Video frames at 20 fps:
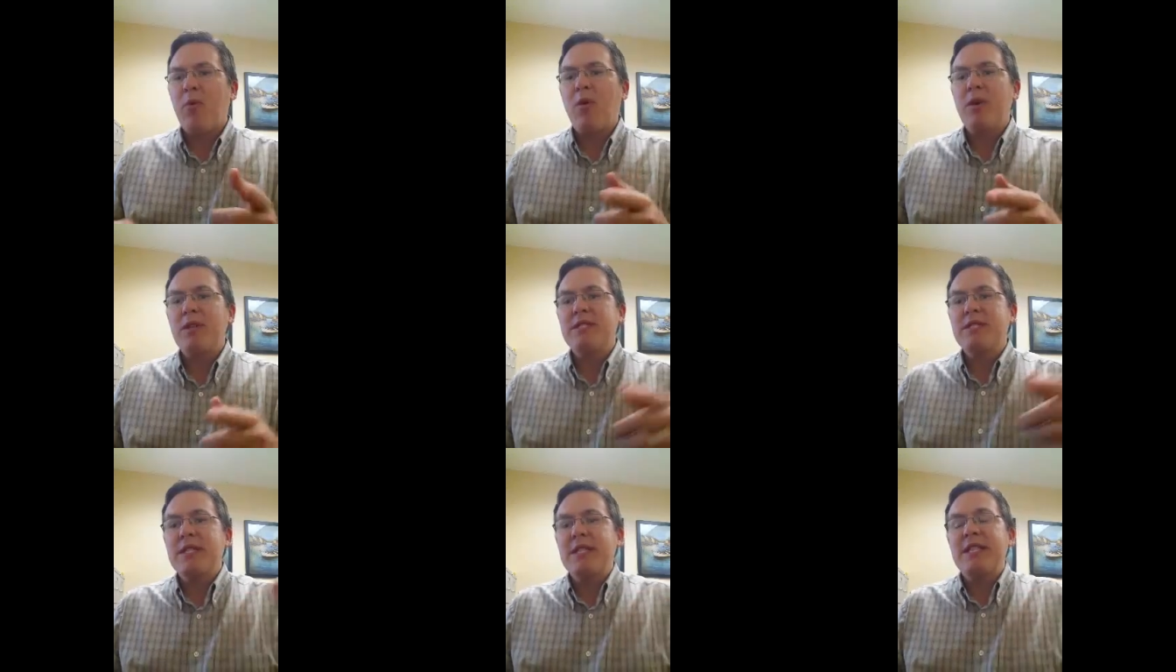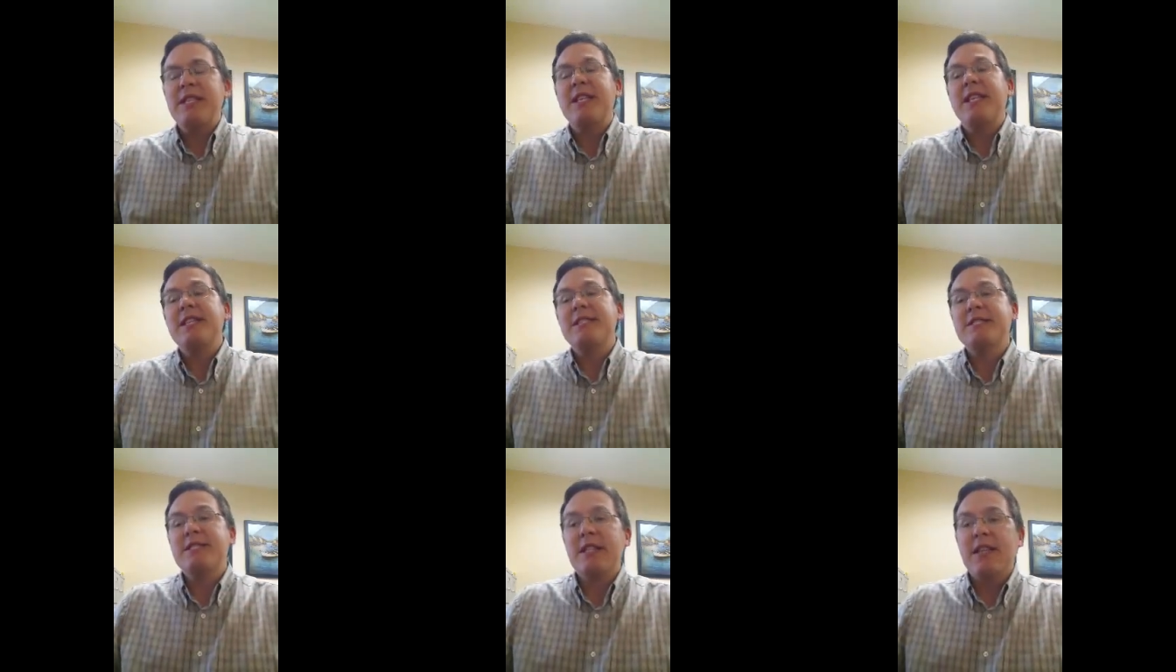points in the
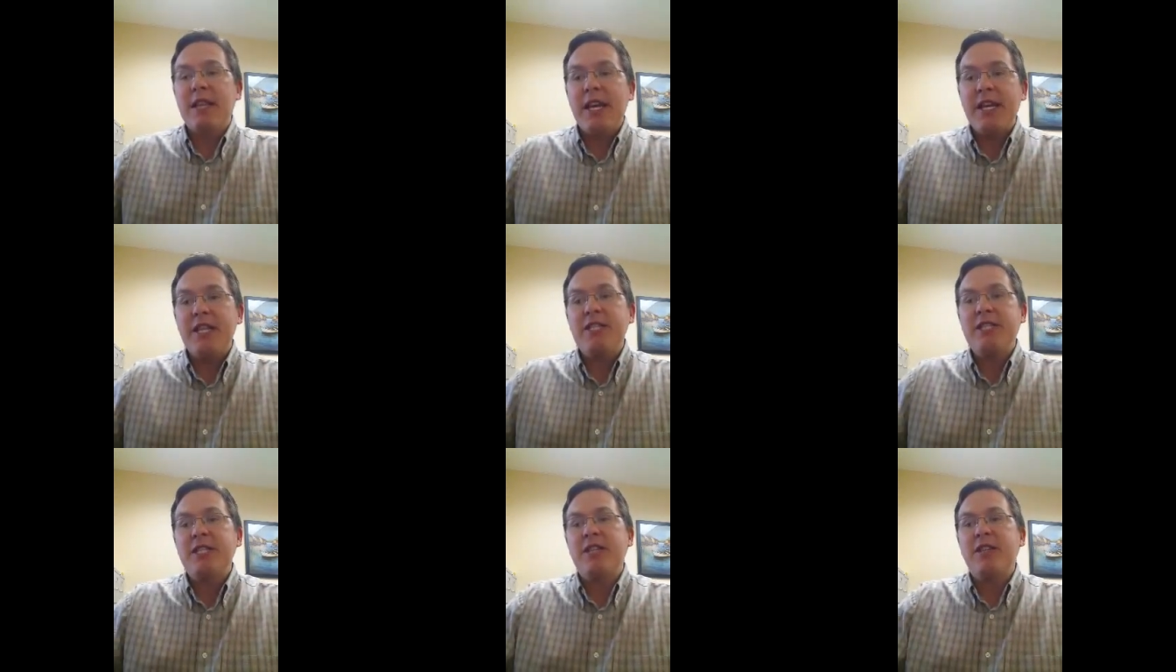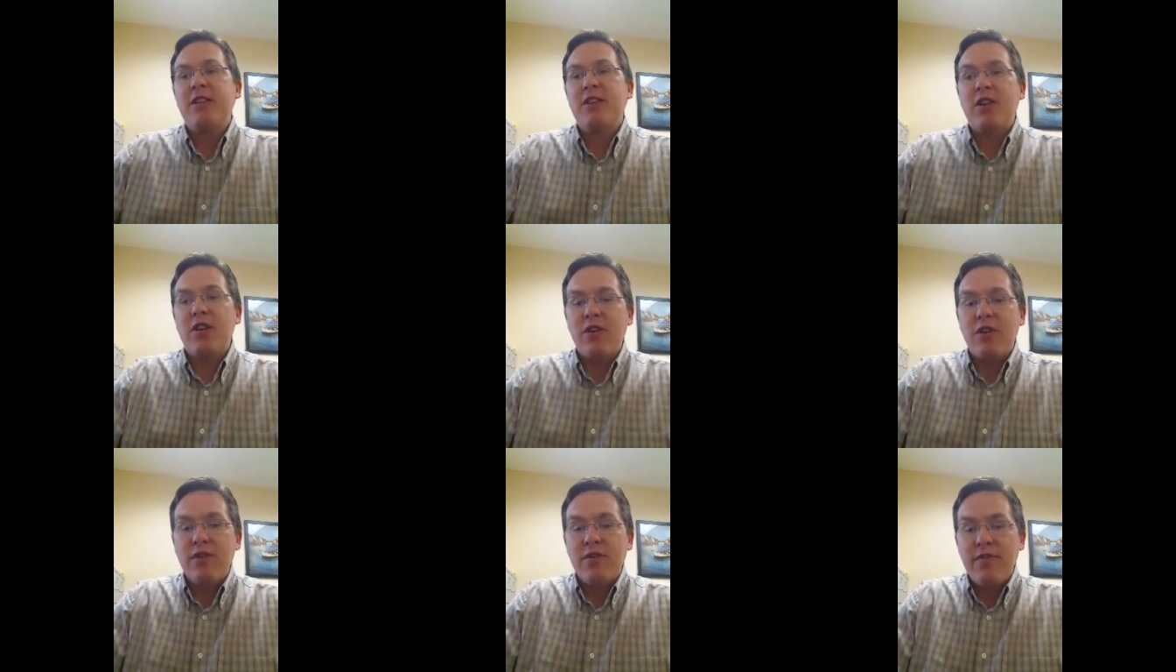distillation
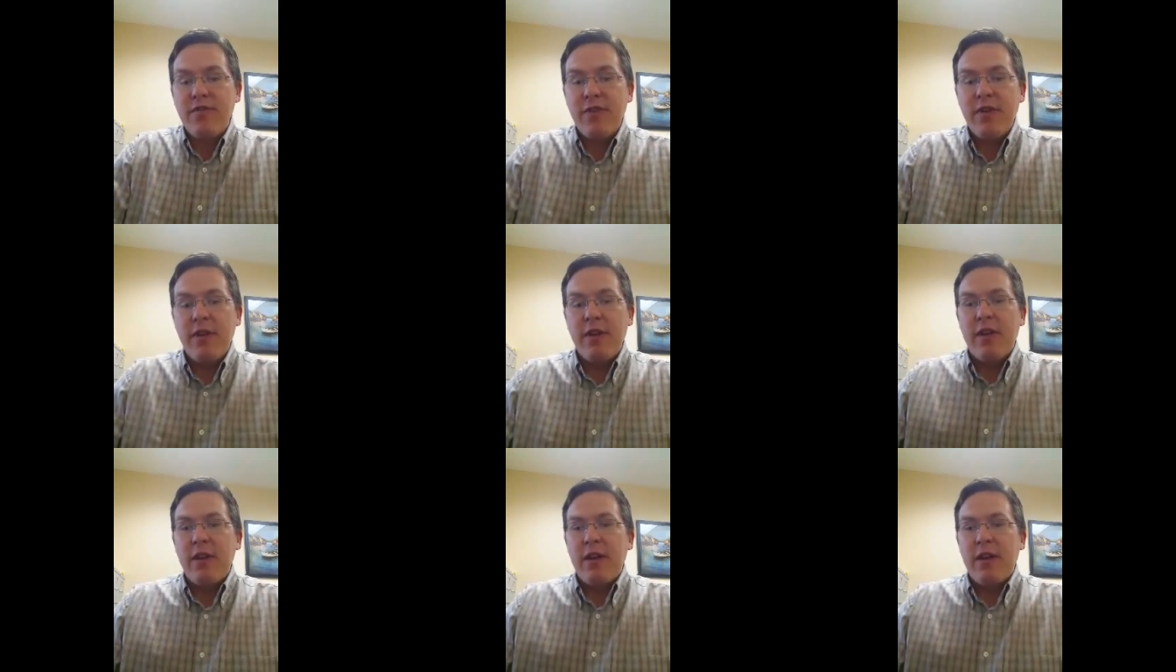curve.